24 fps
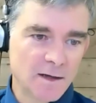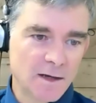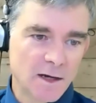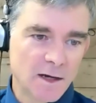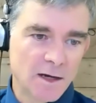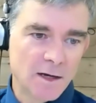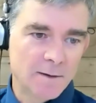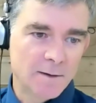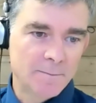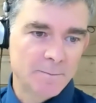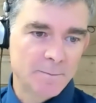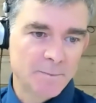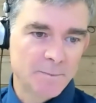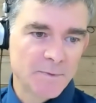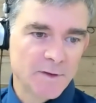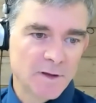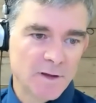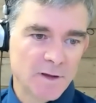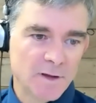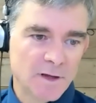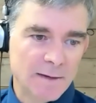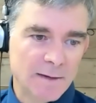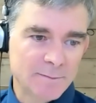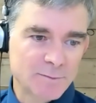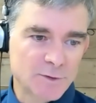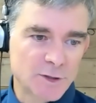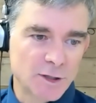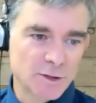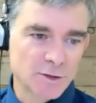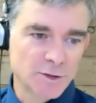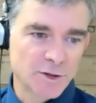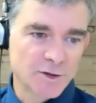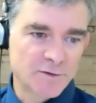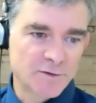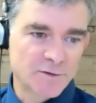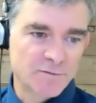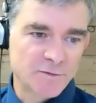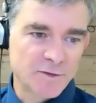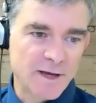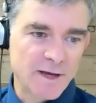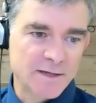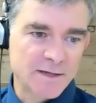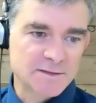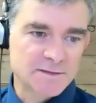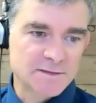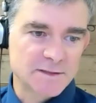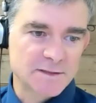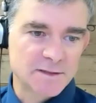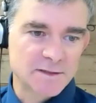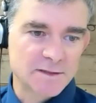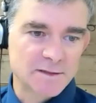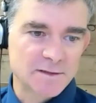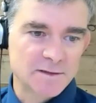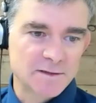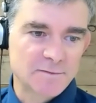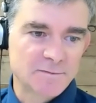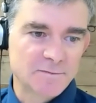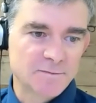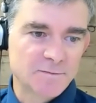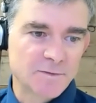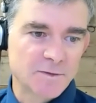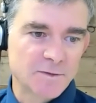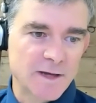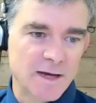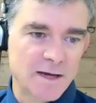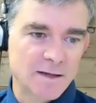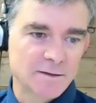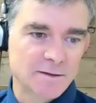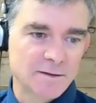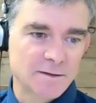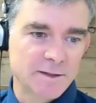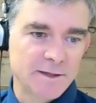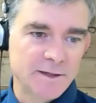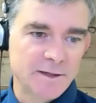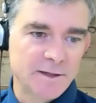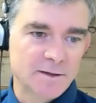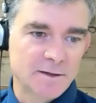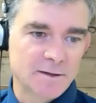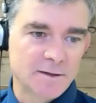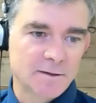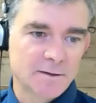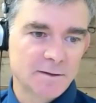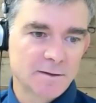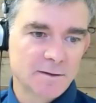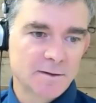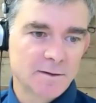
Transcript: I'm going to look for that link